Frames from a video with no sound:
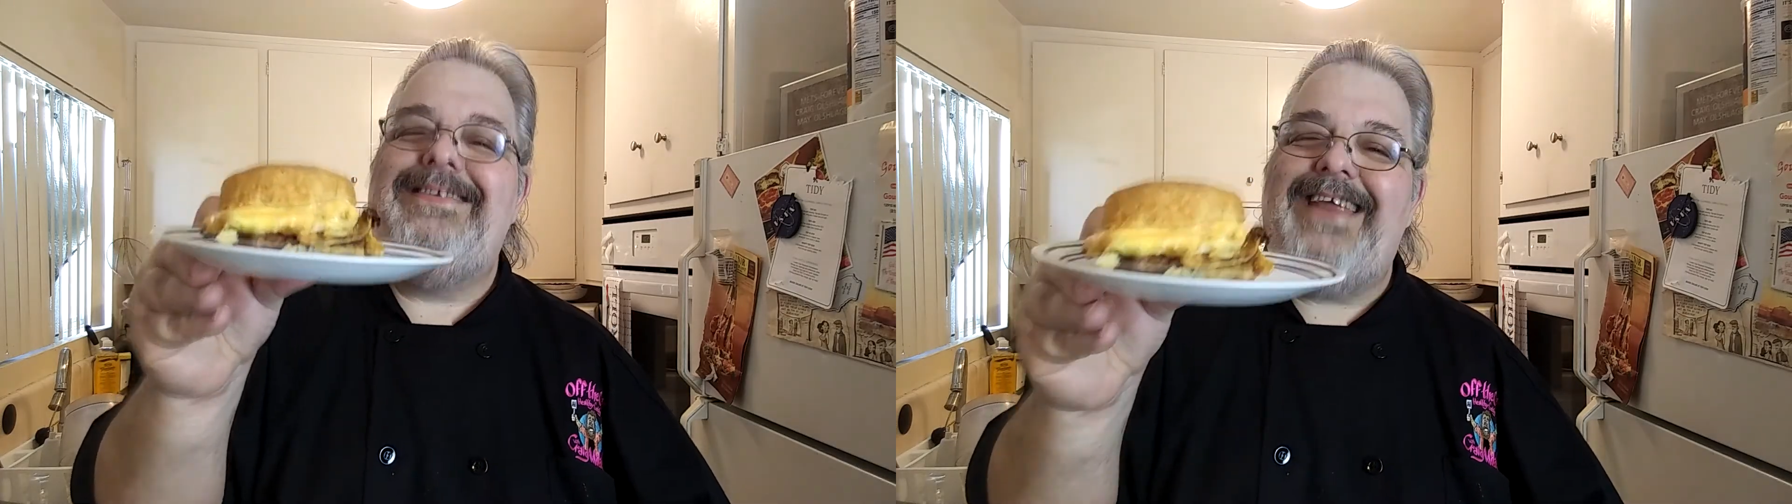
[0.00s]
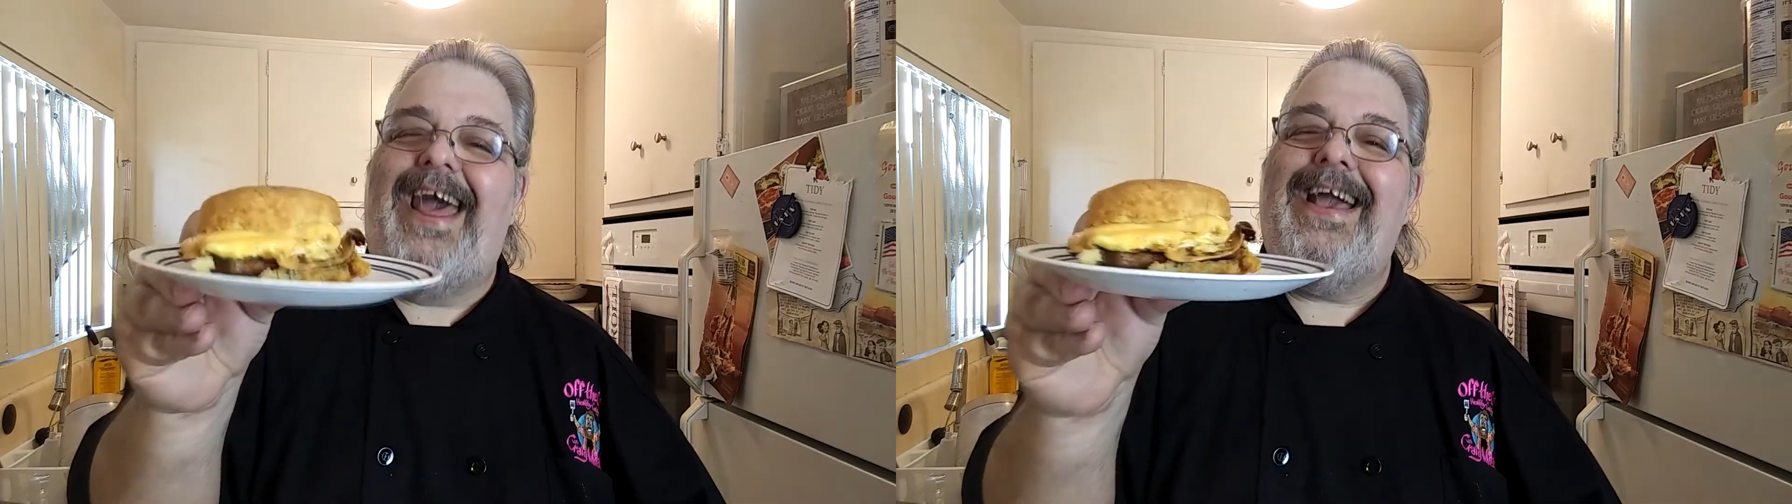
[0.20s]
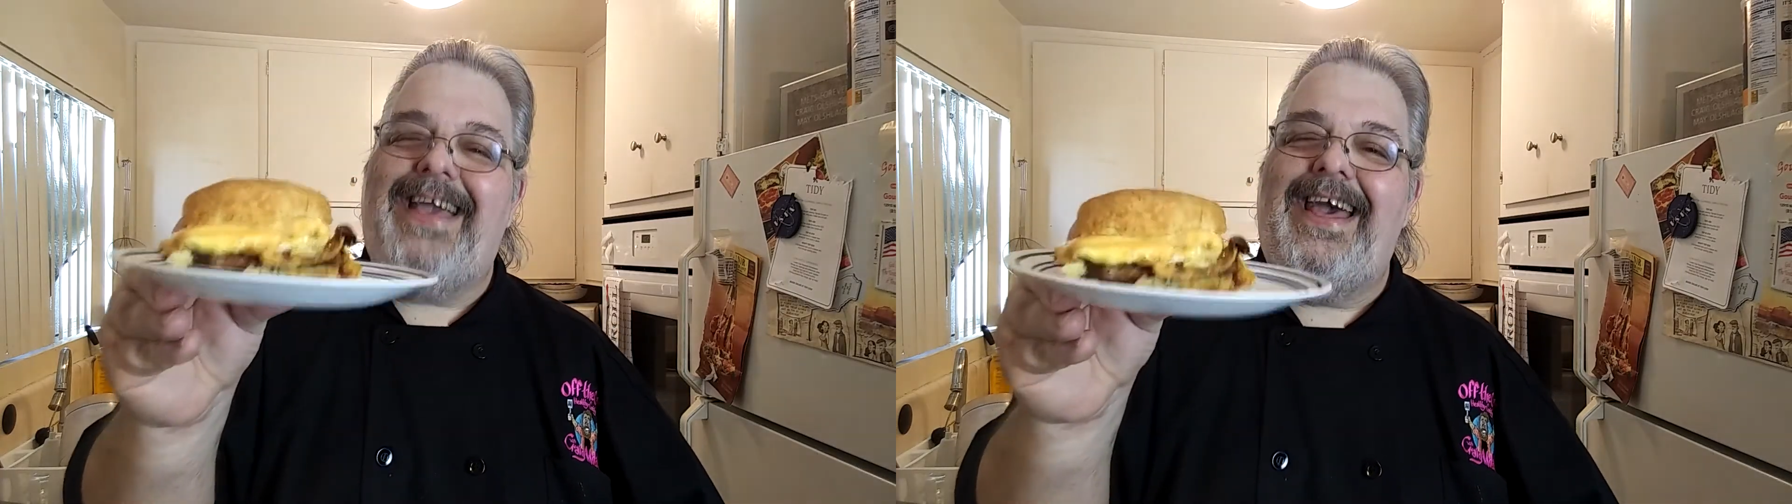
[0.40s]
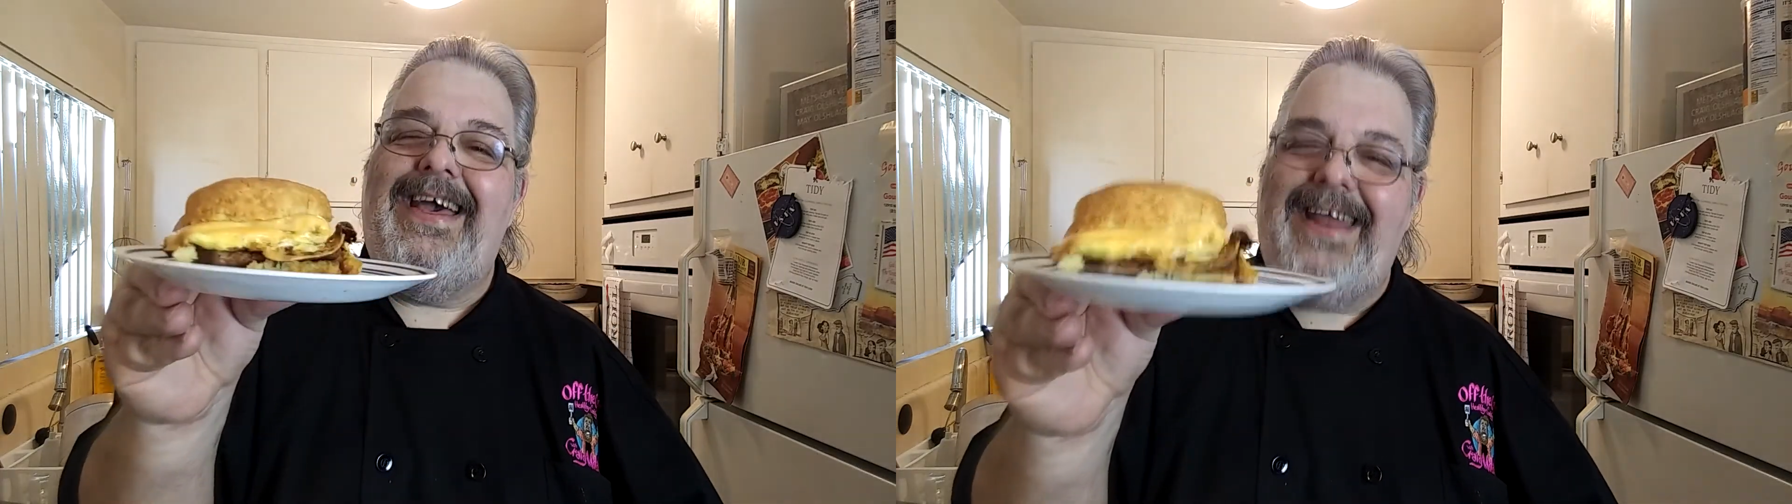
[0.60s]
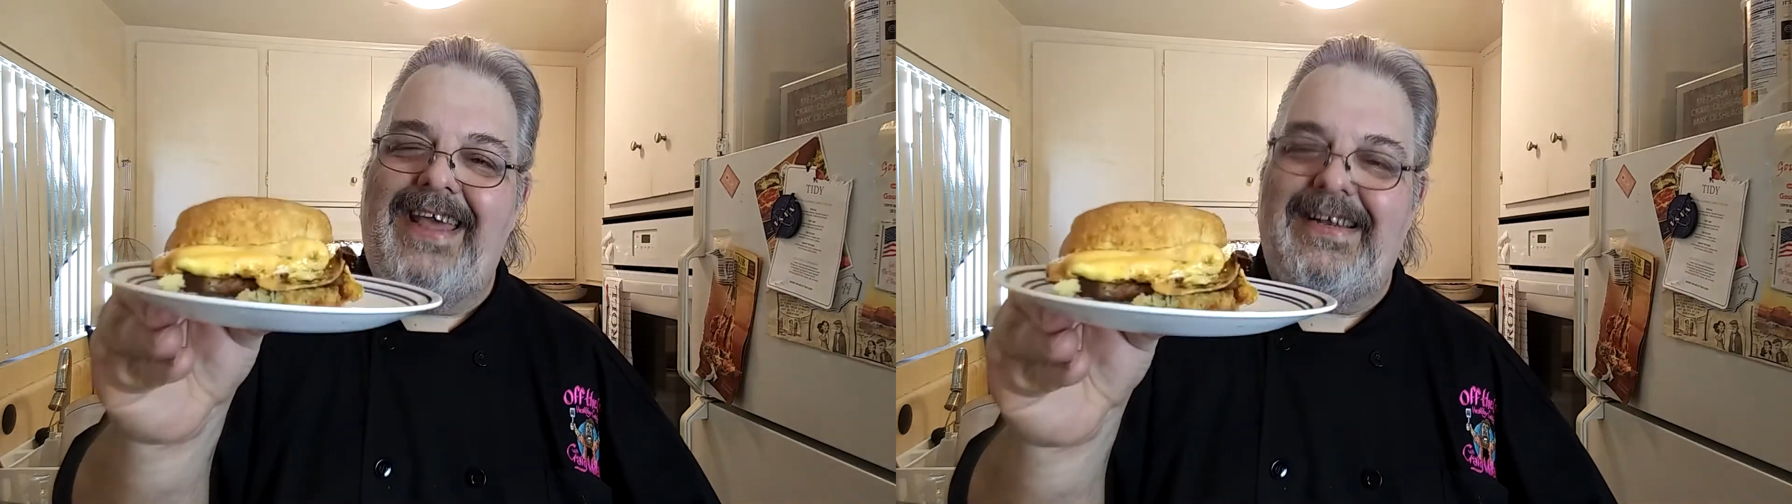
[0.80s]

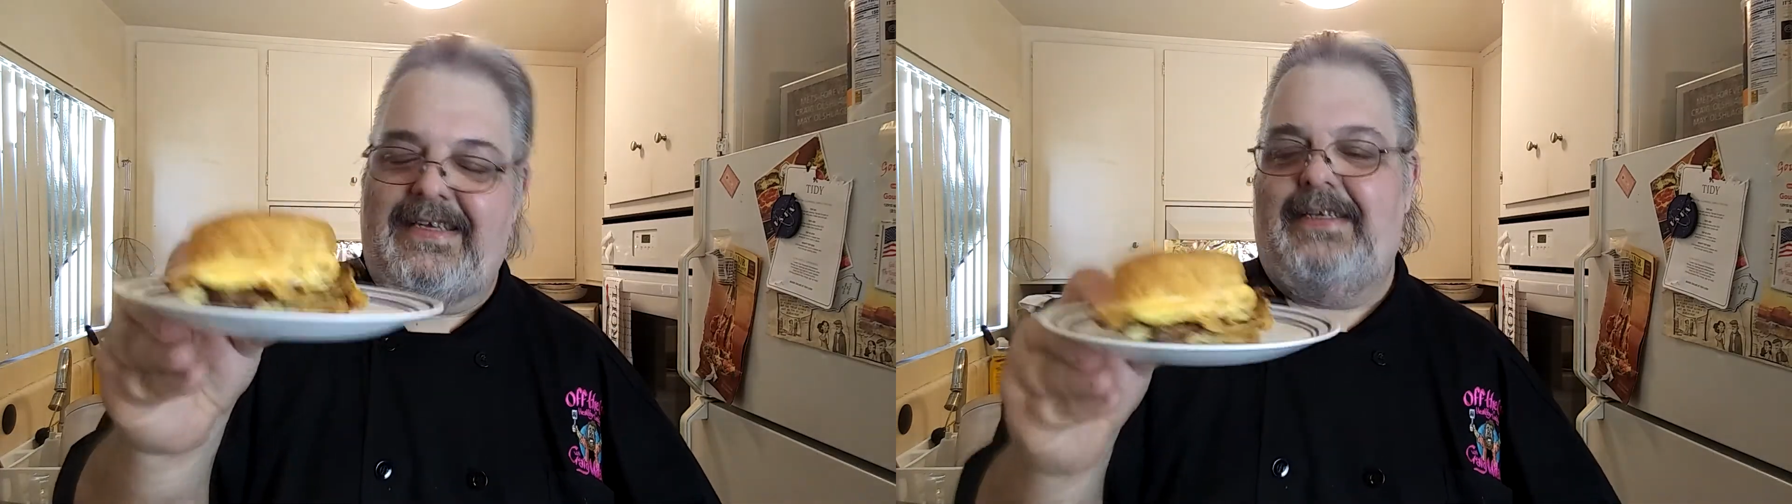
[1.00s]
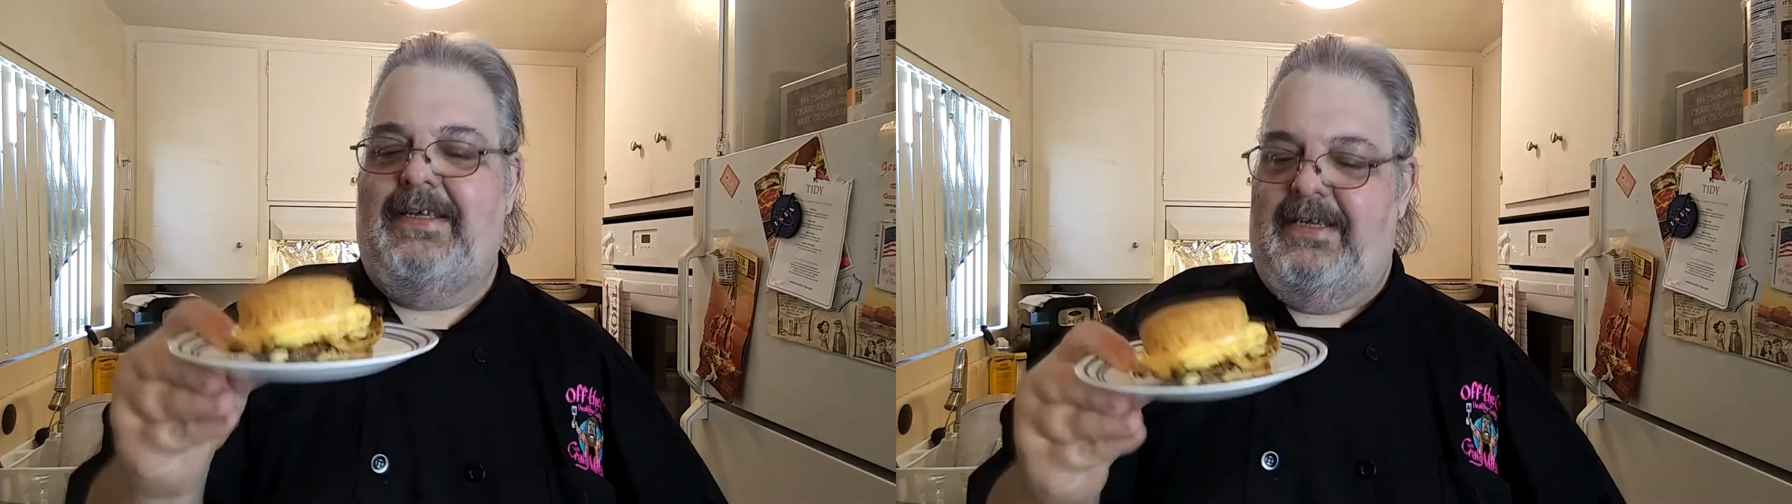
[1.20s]
decadent.